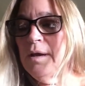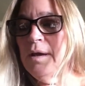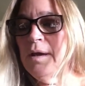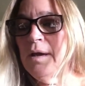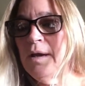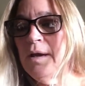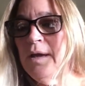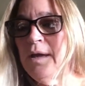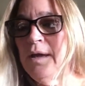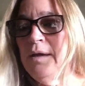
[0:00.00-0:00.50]

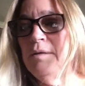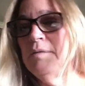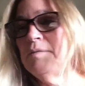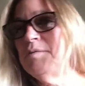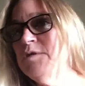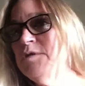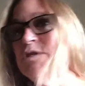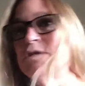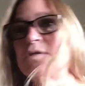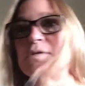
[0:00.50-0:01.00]
I
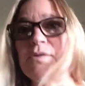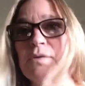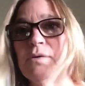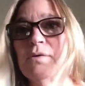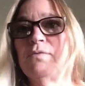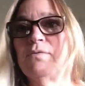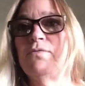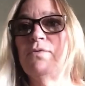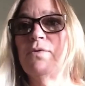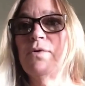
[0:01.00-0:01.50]
just
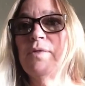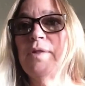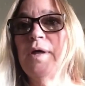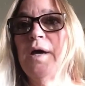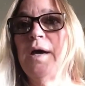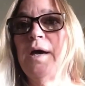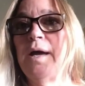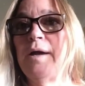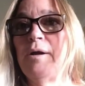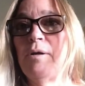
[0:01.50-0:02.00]
look for the
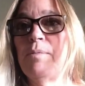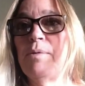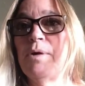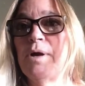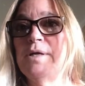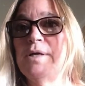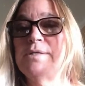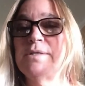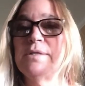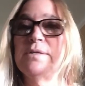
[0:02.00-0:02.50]
higher
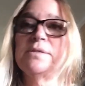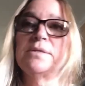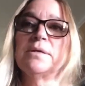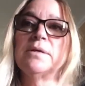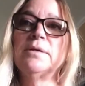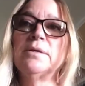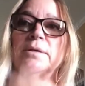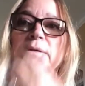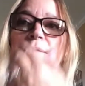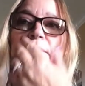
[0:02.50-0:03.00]
prices.
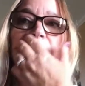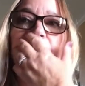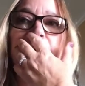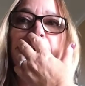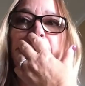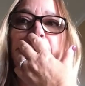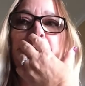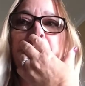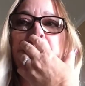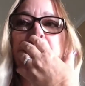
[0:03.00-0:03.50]

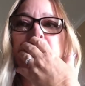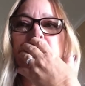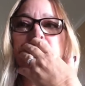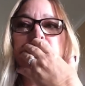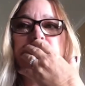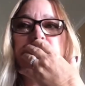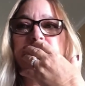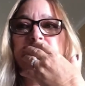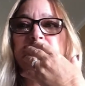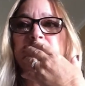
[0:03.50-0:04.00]

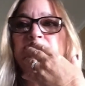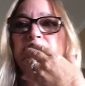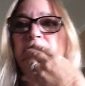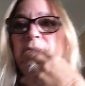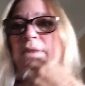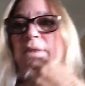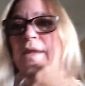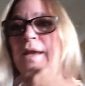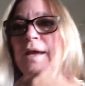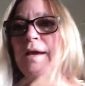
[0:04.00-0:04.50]

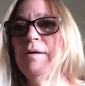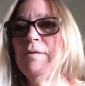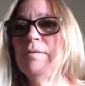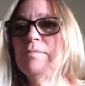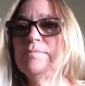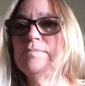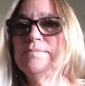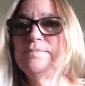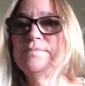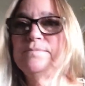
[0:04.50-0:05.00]

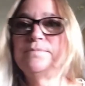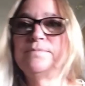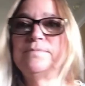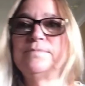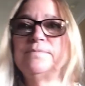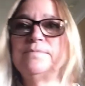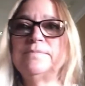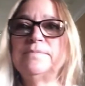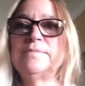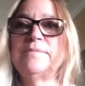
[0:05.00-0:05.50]
Now,
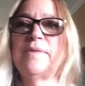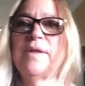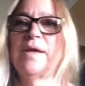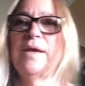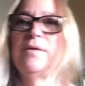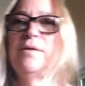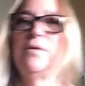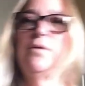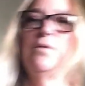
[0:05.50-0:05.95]
I don't